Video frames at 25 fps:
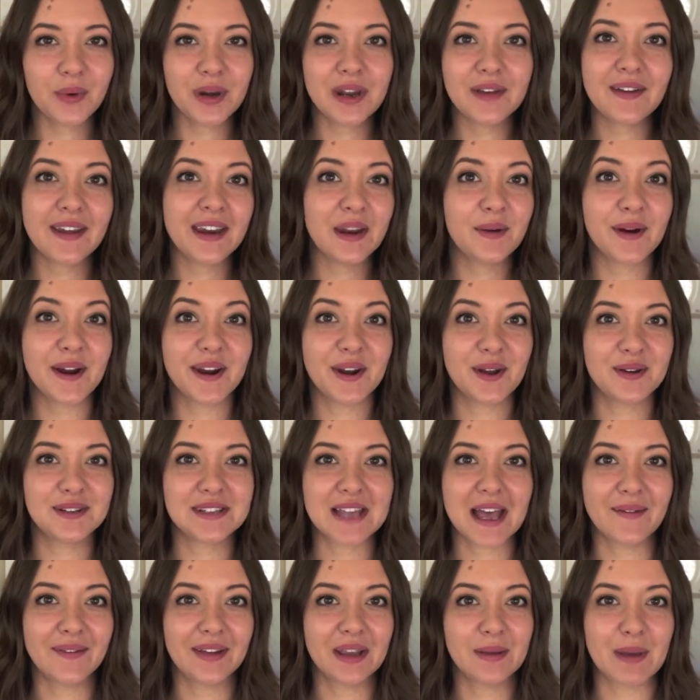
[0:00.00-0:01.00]
Whenever anyone knows
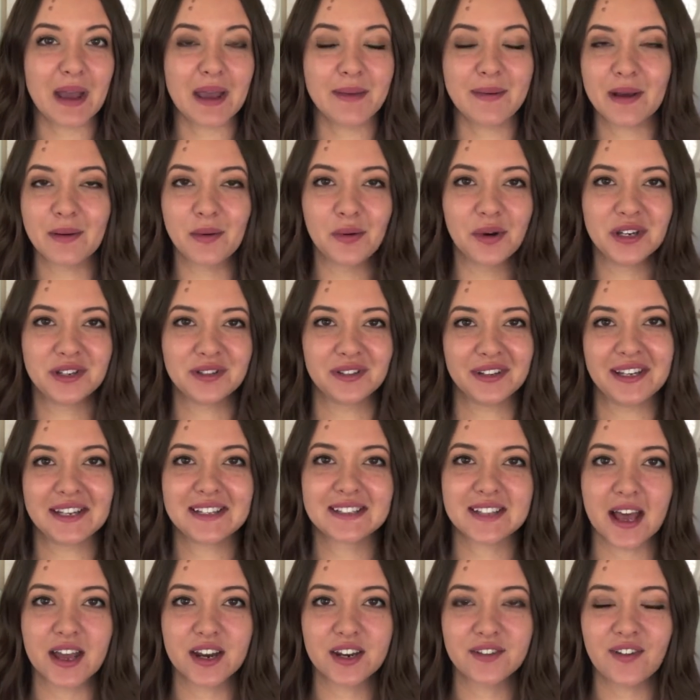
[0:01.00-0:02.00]
having a baby, I'm always really
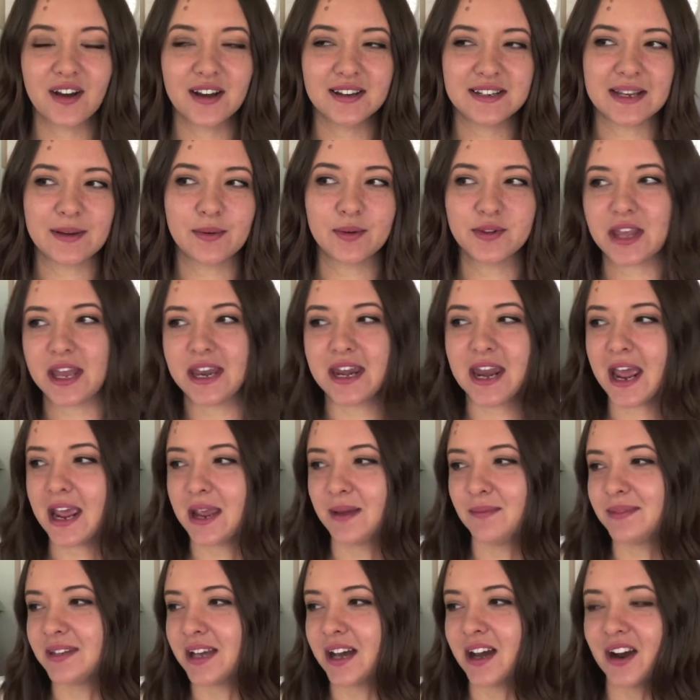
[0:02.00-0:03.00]
excited to find out what their
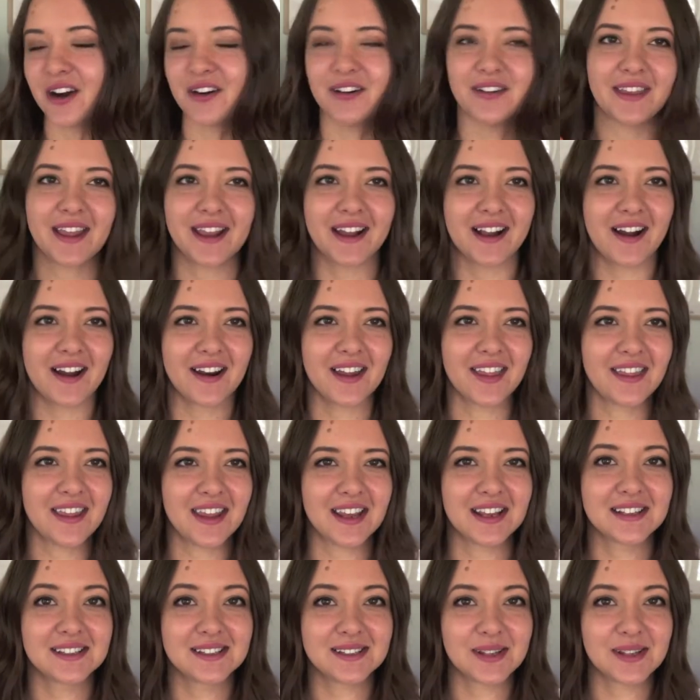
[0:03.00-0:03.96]
names are and that kind of thing.